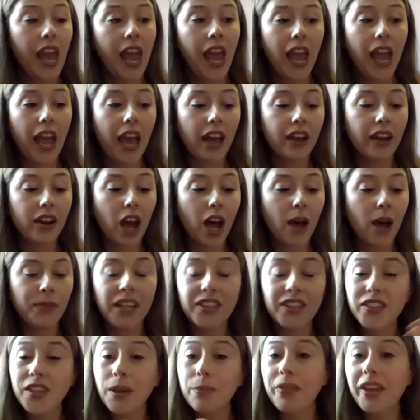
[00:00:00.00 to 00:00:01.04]
And
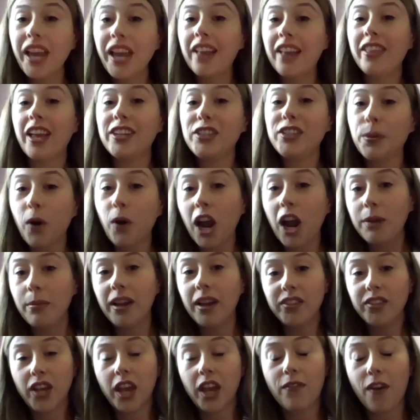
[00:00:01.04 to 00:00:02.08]
that's something I like to pride
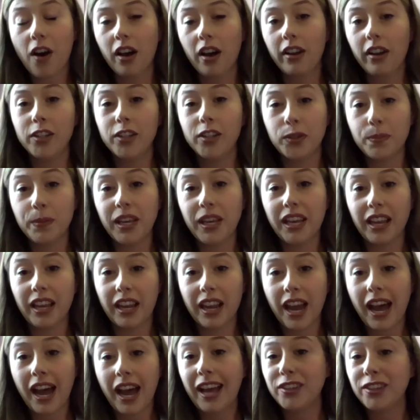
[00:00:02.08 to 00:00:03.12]
myself on, is
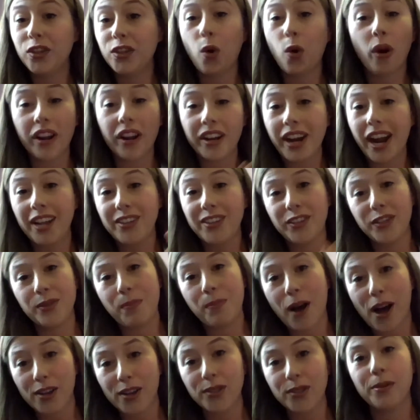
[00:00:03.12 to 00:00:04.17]
being as organized as
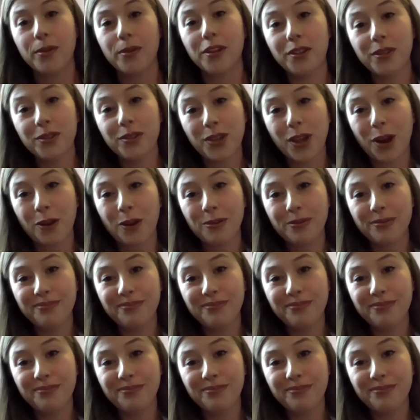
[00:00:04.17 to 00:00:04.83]
possible. So.